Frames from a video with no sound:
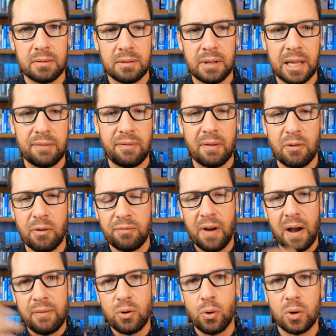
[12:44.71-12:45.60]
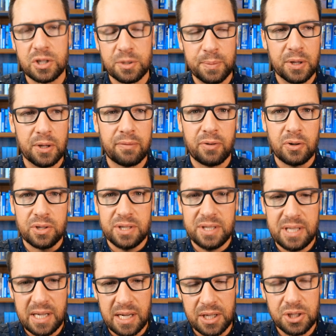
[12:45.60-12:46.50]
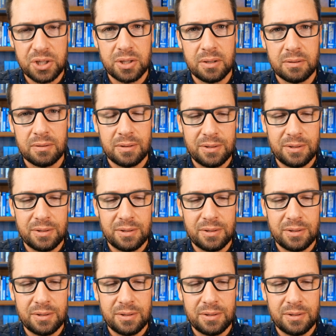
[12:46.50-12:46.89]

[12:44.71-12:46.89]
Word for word: Like if you have a 5-course meal, the first dish